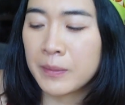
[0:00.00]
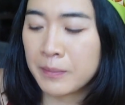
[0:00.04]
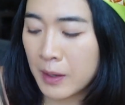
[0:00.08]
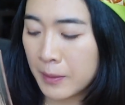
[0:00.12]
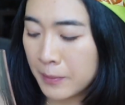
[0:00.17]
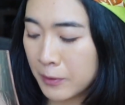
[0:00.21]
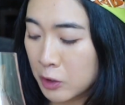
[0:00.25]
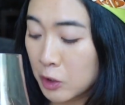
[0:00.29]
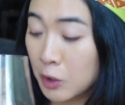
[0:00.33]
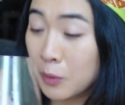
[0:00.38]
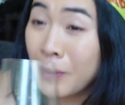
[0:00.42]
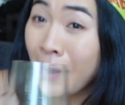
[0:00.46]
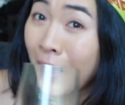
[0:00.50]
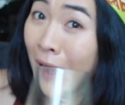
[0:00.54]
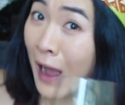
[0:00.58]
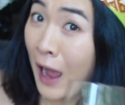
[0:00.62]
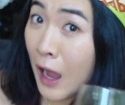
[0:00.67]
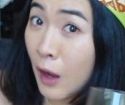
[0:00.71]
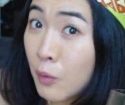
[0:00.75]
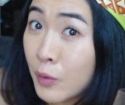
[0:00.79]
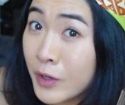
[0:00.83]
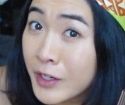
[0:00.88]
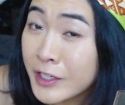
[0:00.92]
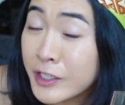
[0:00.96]
barbecue, but
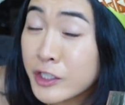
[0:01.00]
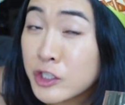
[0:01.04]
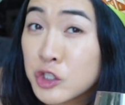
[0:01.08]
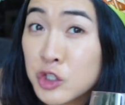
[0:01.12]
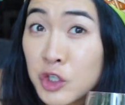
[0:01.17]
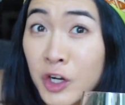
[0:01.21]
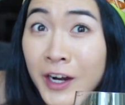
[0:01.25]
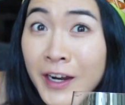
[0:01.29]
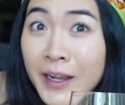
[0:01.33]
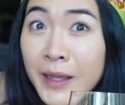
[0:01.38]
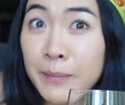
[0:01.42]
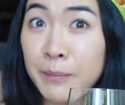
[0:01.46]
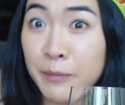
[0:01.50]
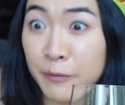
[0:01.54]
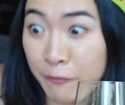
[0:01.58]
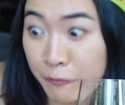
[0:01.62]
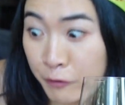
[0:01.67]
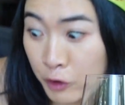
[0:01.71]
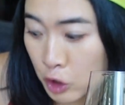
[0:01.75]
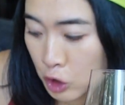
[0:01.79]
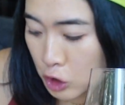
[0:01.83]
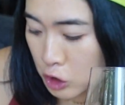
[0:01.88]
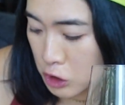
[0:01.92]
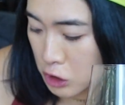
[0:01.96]
I wanted to try it
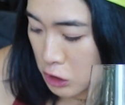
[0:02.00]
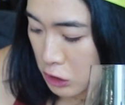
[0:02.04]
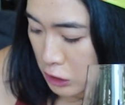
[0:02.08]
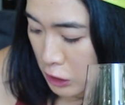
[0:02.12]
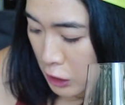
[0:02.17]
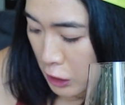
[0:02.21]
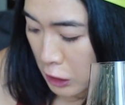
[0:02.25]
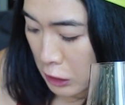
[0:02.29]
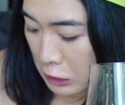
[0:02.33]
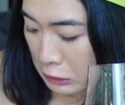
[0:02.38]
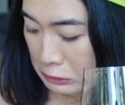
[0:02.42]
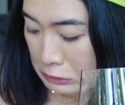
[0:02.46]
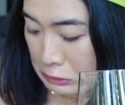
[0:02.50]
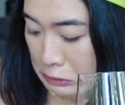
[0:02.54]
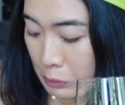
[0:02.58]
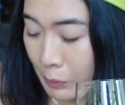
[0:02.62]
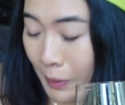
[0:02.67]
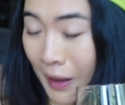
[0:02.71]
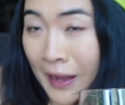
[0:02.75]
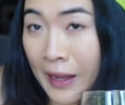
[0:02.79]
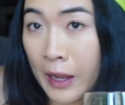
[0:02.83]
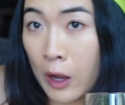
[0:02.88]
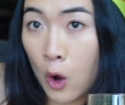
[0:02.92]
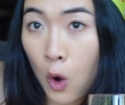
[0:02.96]
first. So
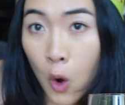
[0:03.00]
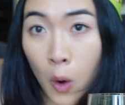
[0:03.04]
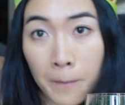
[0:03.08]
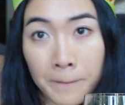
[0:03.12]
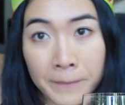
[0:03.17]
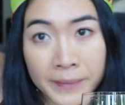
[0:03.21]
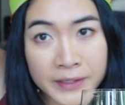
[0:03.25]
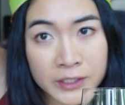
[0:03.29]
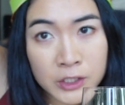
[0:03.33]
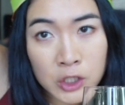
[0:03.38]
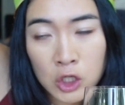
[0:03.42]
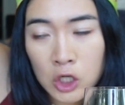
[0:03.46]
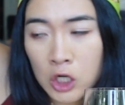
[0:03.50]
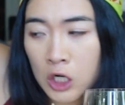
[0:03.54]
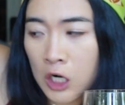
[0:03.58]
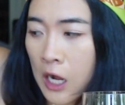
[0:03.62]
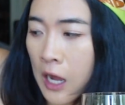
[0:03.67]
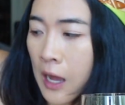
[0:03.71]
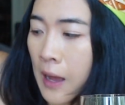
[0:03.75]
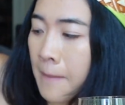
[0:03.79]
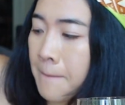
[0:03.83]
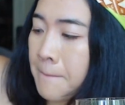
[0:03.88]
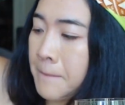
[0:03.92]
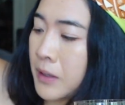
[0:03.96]
I opened her
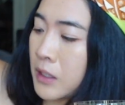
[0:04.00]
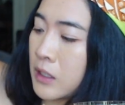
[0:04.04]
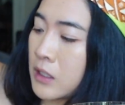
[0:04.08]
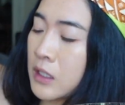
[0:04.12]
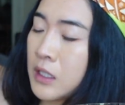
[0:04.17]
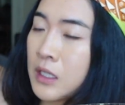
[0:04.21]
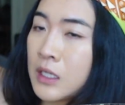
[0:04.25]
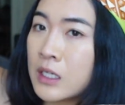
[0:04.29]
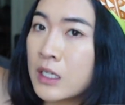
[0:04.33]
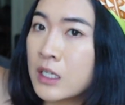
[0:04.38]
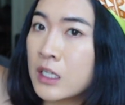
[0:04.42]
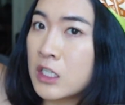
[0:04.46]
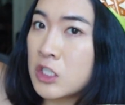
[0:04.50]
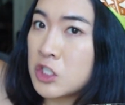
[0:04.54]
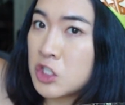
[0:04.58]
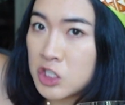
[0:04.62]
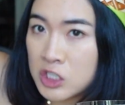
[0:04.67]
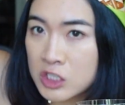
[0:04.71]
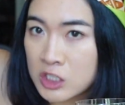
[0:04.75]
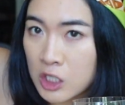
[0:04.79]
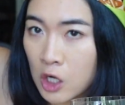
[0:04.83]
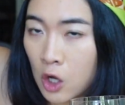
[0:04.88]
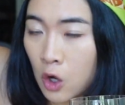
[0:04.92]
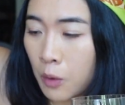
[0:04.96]
up.
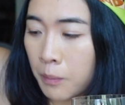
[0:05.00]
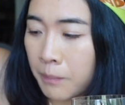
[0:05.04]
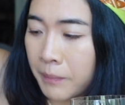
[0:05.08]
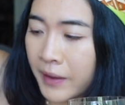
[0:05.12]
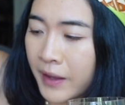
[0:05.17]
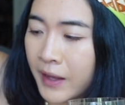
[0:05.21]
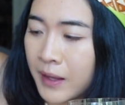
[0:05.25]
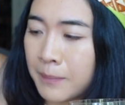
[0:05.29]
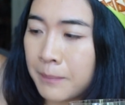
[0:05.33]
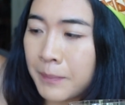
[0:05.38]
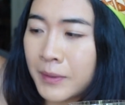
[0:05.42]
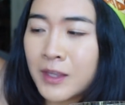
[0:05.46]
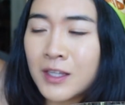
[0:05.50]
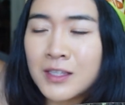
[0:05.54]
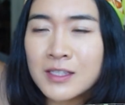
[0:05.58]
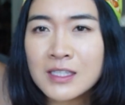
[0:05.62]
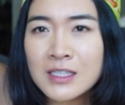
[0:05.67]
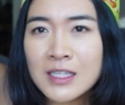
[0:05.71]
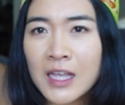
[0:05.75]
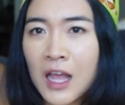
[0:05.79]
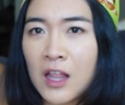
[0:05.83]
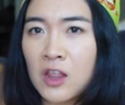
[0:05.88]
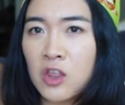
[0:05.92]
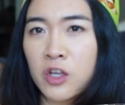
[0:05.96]
She's open, but doesn't
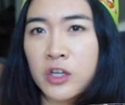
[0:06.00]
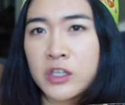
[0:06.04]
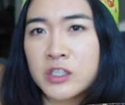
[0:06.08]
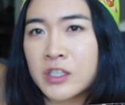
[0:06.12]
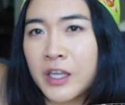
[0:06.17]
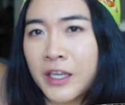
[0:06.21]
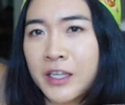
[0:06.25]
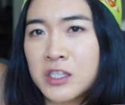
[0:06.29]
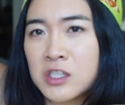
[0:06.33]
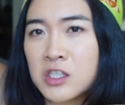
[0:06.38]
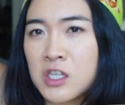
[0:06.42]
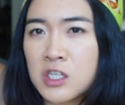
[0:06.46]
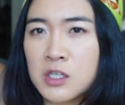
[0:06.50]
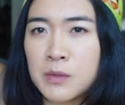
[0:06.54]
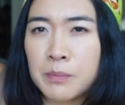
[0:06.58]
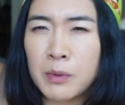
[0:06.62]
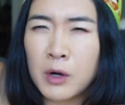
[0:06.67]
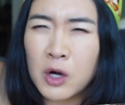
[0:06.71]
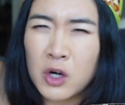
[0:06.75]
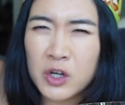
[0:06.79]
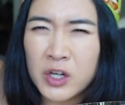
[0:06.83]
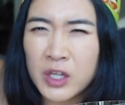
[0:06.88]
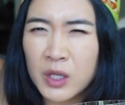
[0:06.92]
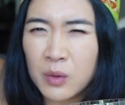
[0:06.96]
that look like such a
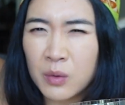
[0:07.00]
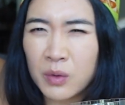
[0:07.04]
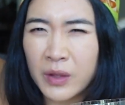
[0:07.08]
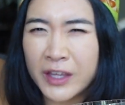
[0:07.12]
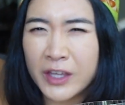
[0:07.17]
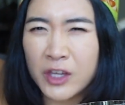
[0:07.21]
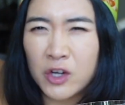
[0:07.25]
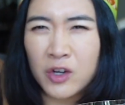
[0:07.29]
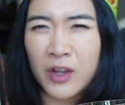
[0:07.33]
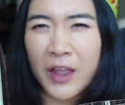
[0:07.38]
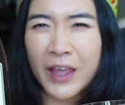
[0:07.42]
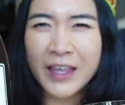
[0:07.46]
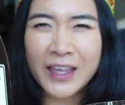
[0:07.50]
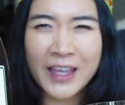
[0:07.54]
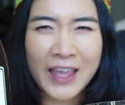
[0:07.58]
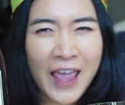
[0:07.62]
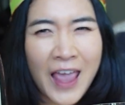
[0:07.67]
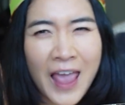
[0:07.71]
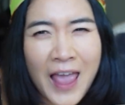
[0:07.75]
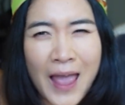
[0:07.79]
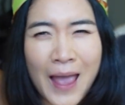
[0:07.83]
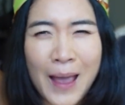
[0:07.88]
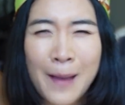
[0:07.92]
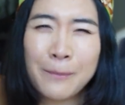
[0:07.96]
party? Like you're like,
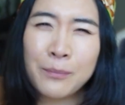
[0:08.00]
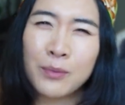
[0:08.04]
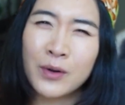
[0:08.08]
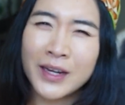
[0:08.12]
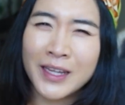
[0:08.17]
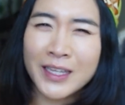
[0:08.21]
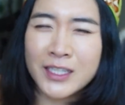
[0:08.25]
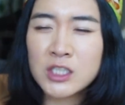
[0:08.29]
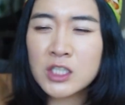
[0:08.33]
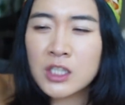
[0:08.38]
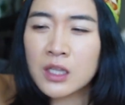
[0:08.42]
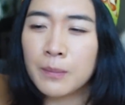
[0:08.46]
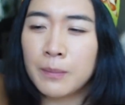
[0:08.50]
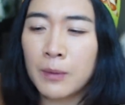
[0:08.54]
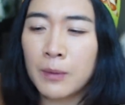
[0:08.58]
yeah, bring it to the